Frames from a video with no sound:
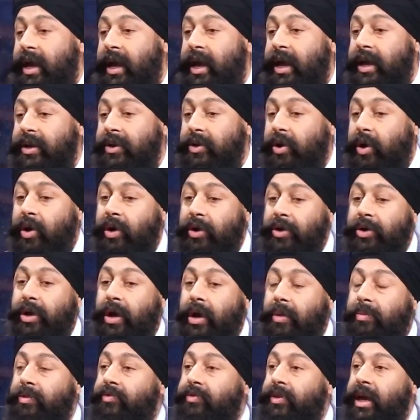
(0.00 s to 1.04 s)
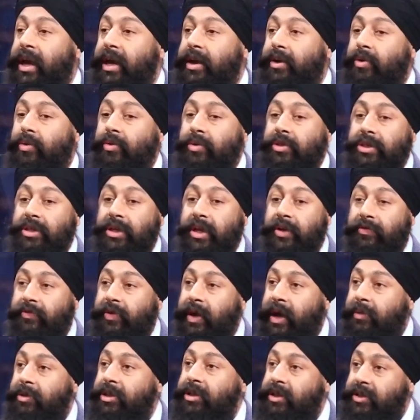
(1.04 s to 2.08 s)
And on top of that, oh jehda
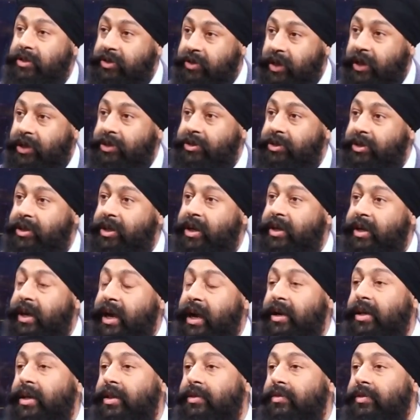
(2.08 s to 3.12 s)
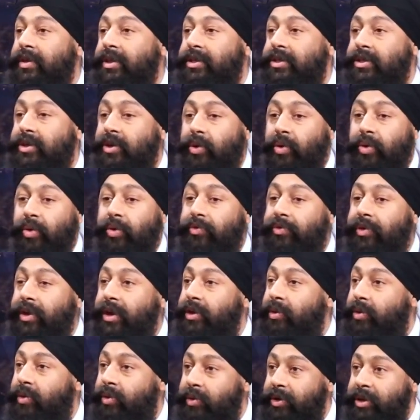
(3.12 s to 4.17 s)
family da structure ya Canada de vich oh fir
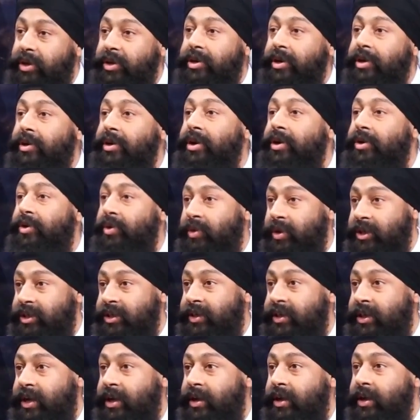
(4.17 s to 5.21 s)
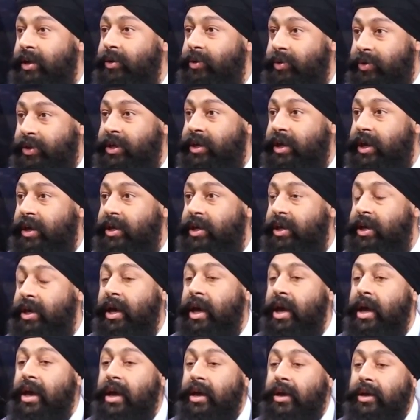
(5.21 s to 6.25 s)
oh deteriorate hoi janda ohde karke.
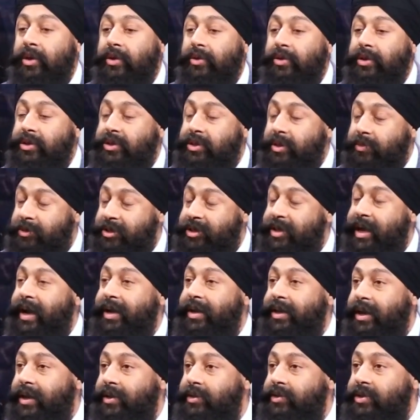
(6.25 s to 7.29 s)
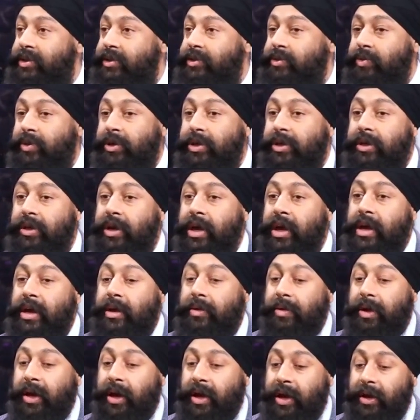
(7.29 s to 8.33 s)
You know, there's some sad cases
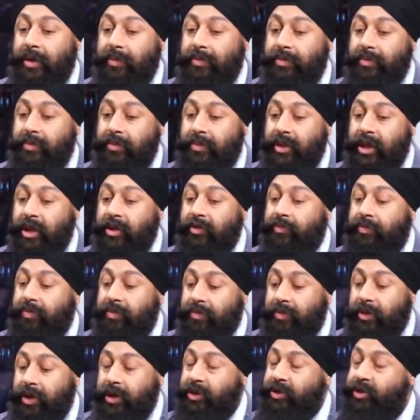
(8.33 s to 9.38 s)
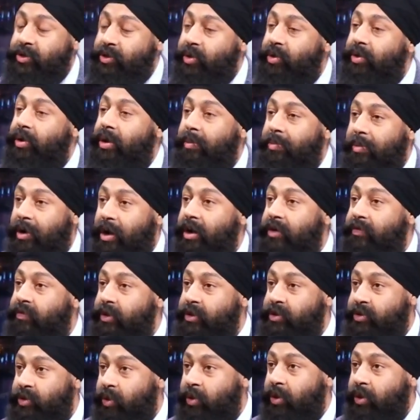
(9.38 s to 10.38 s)
where they're so apart for so